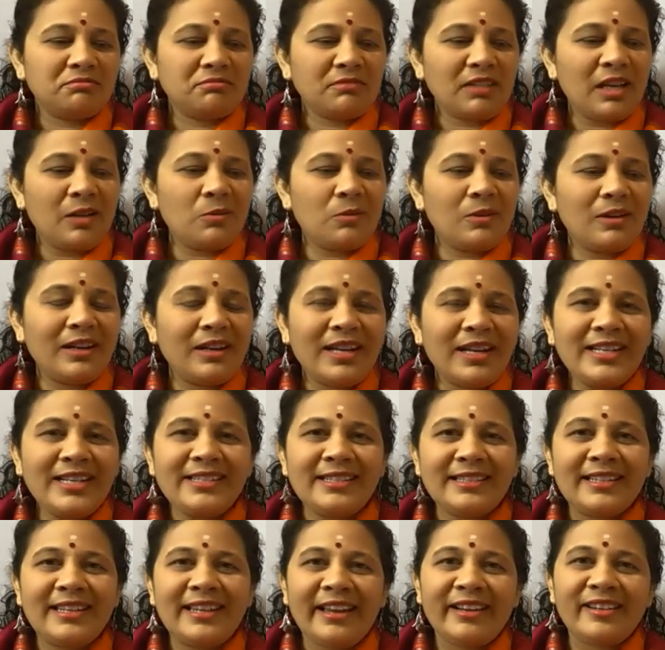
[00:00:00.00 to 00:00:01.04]
I would light
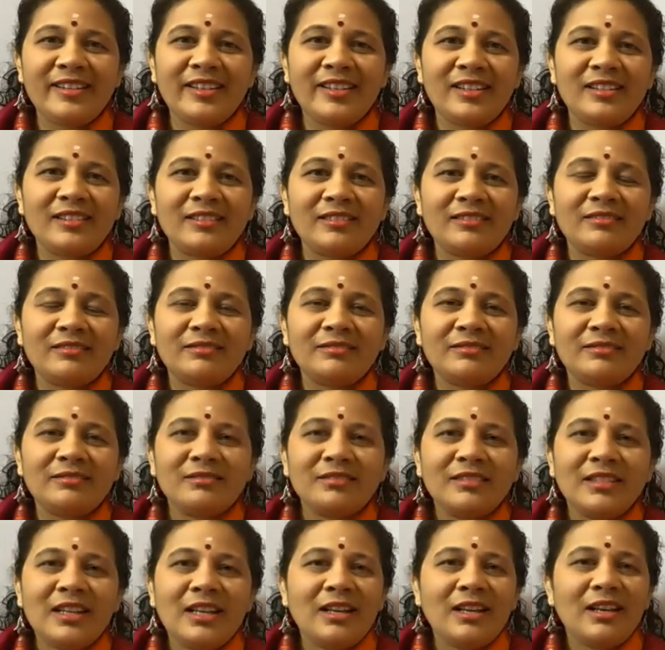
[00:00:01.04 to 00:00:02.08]
a candle.
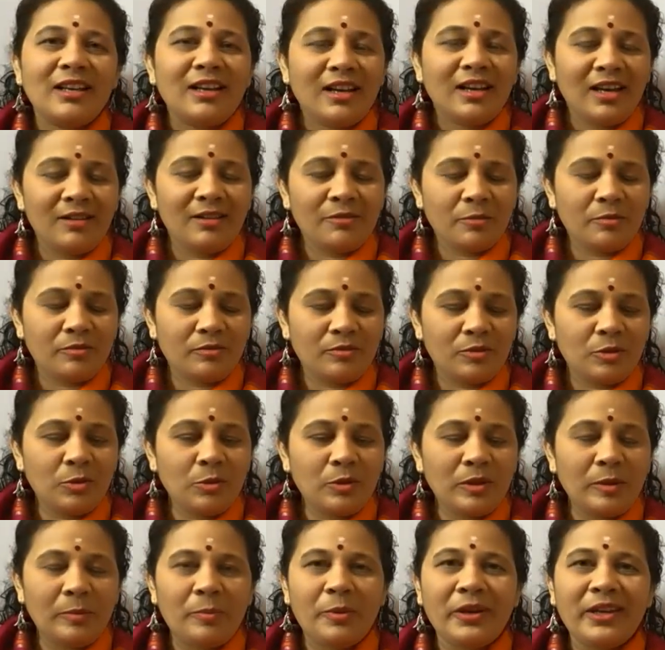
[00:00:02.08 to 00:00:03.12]
I would do
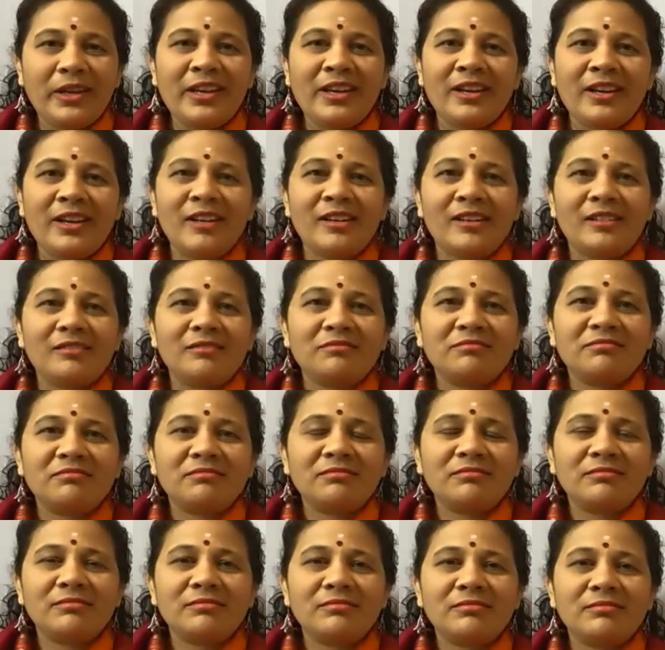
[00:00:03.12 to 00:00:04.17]
a prayer.
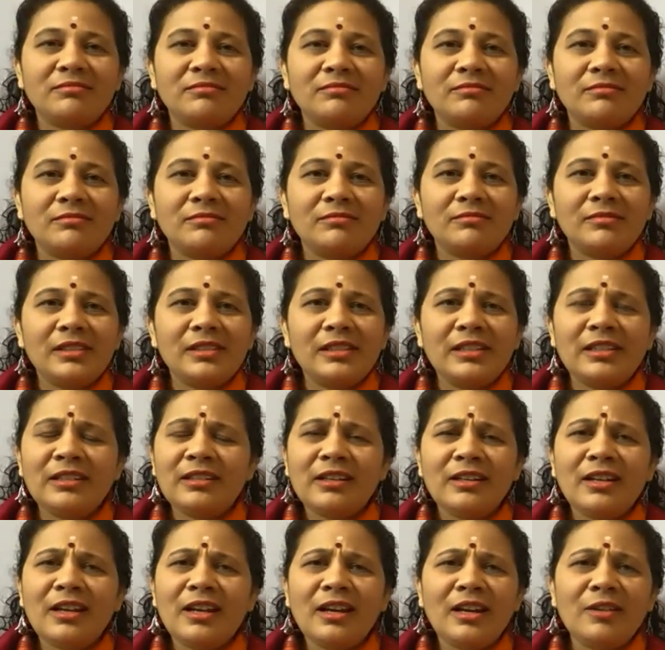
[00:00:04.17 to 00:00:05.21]
And
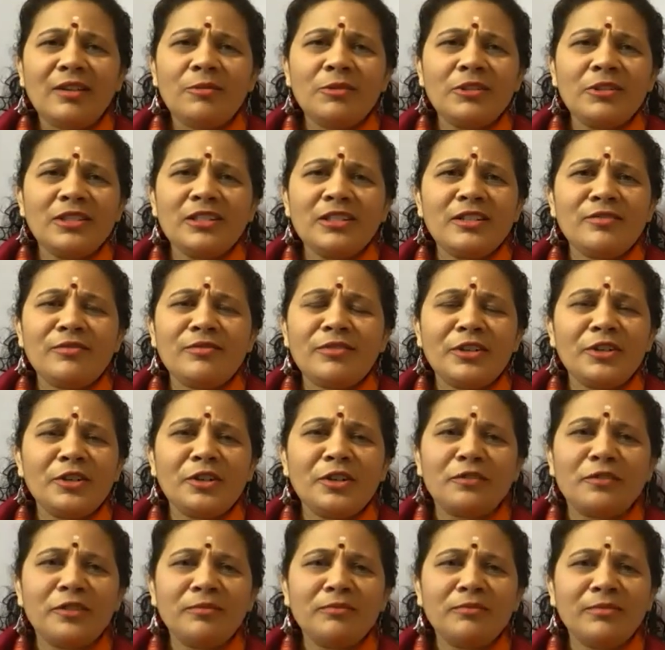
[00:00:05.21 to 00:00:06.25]
then I would sit in front of
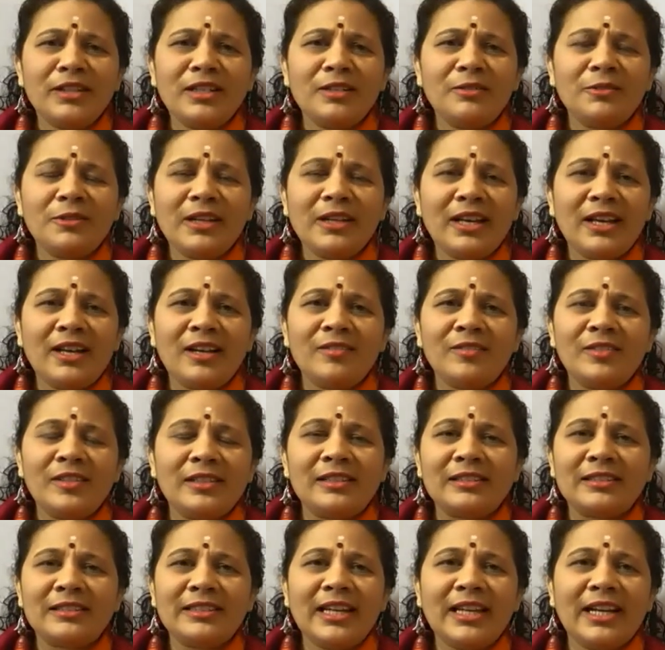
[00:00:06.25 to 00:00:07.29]
him and I would have
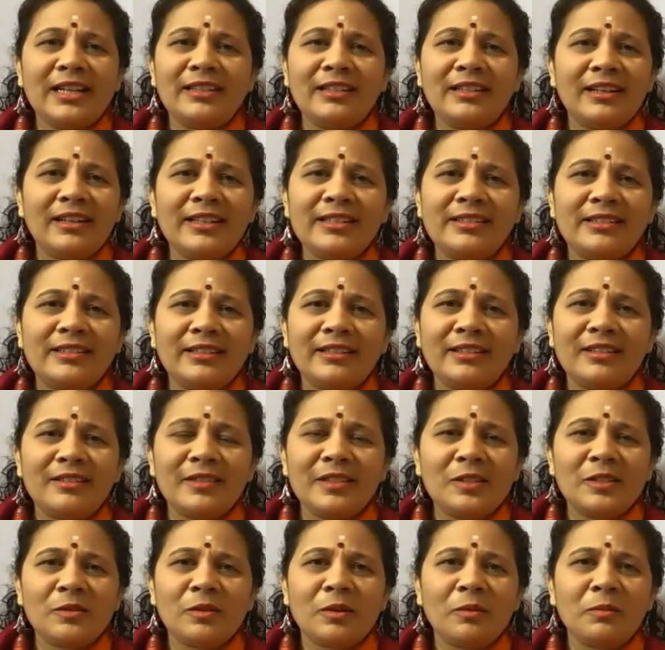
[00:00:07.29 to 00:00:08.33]
a candlelight dinner
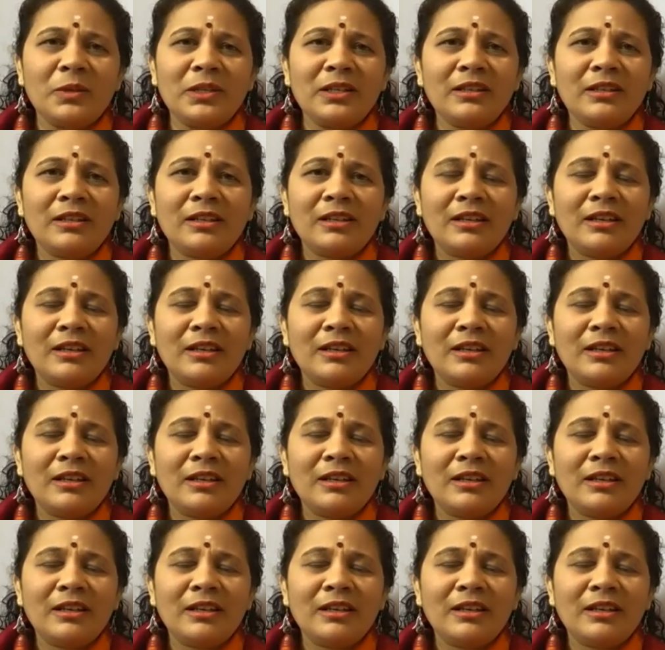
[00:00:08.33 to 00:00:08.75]
with Swami.